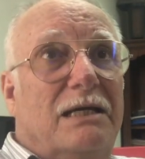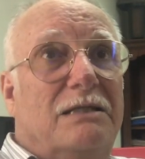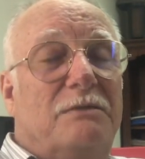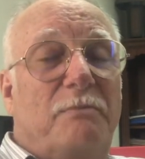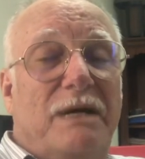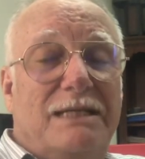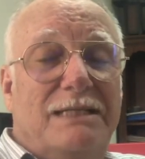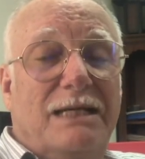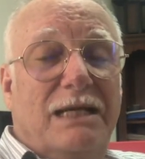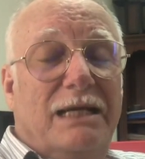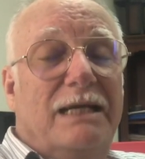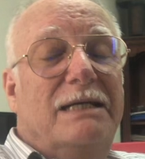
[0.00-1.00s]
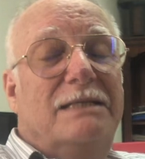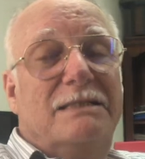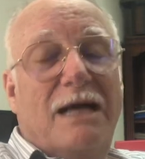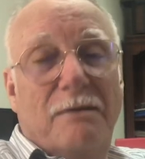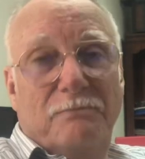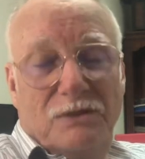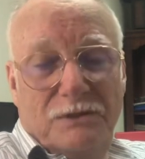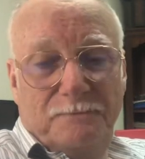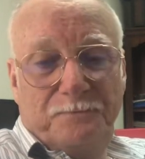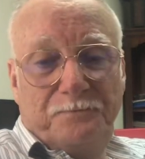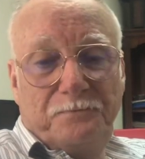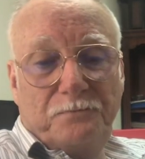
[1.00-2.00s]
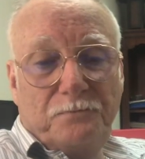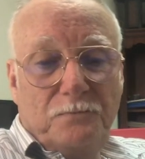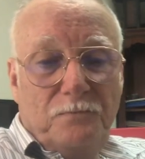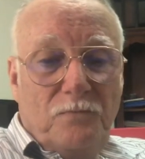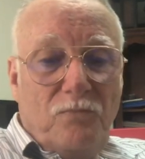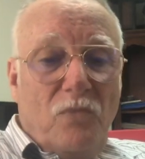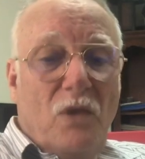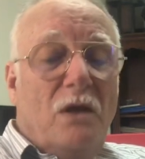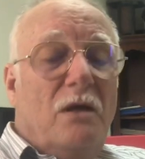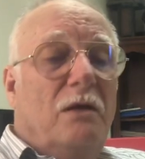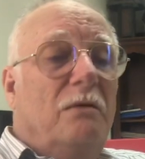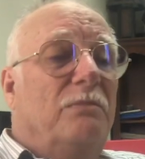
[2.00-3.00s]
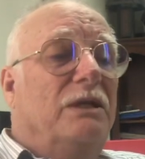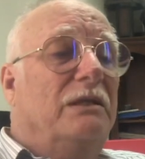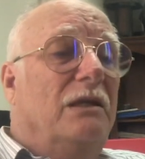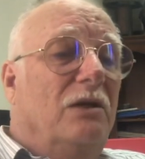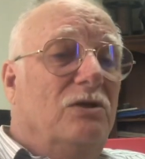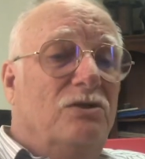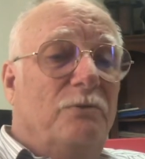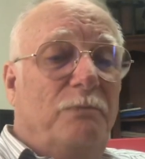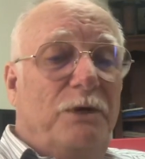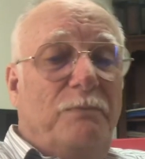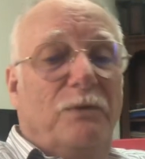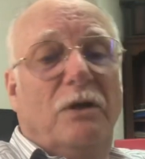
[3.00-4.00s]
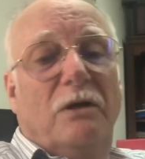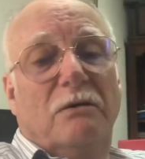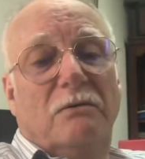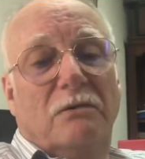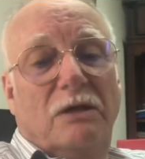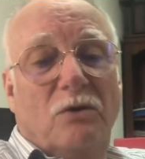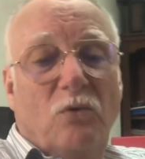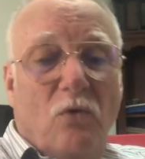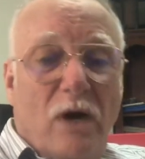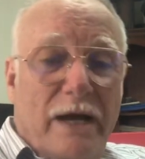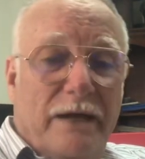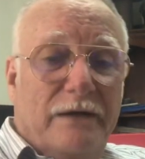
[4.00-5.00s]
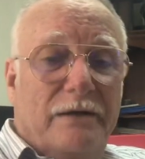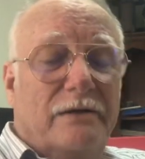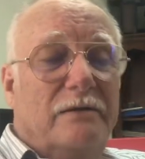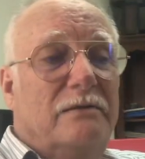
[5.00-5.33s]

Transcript: is basically exams. But lots of people require